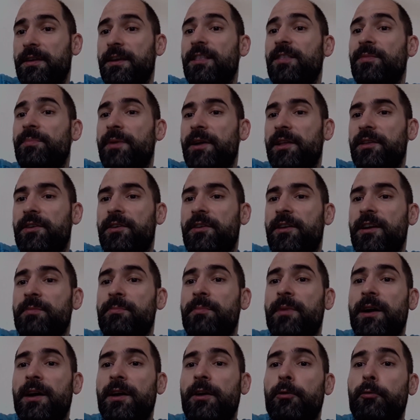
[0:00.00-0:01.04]
gets better
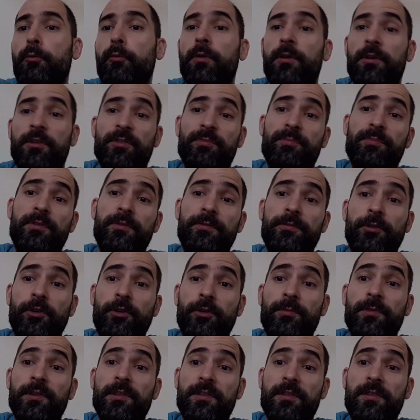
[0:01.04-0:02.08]
and my worst
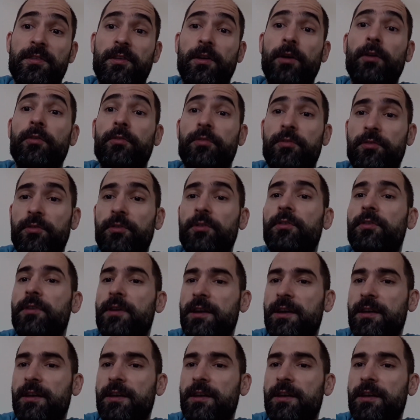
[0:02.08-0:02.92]
performance also